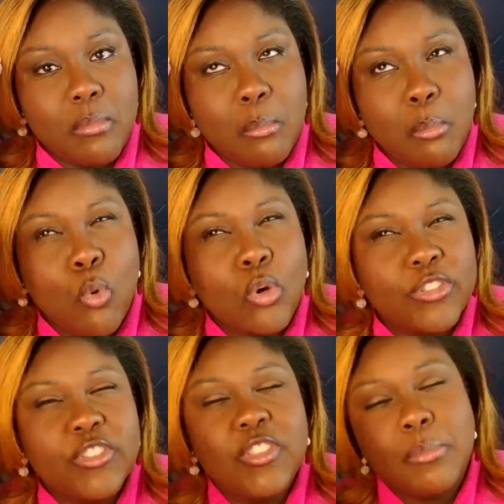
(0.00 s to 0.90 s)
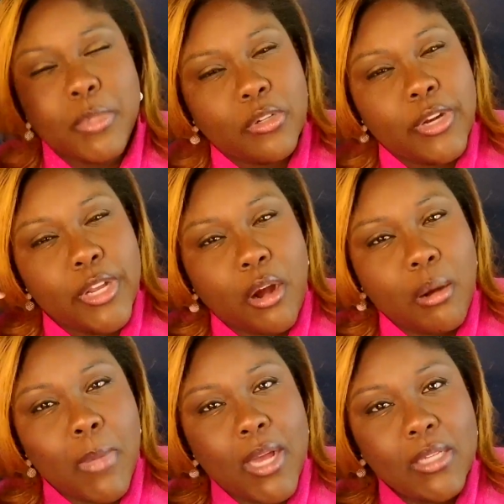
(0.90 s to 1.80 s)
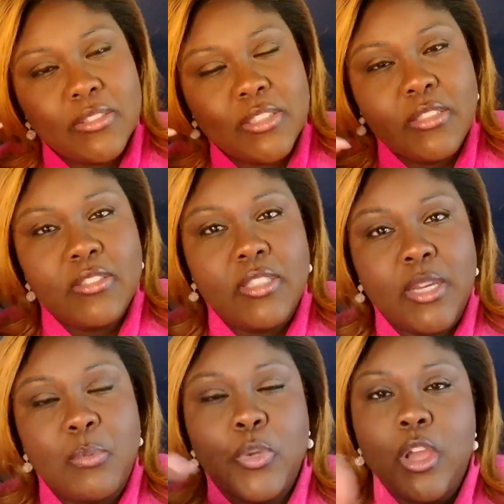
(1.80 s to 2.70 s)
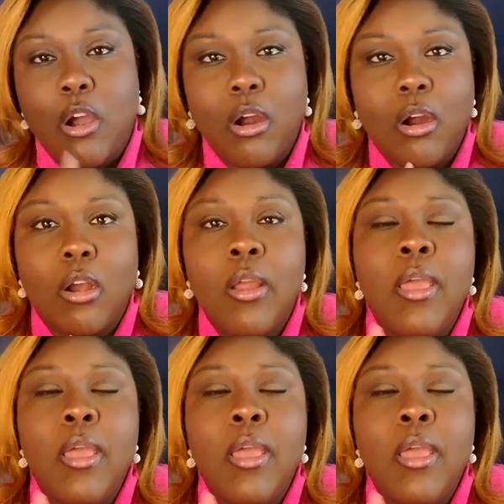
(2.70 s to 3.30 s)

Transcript: more similar in our mindsets than we are.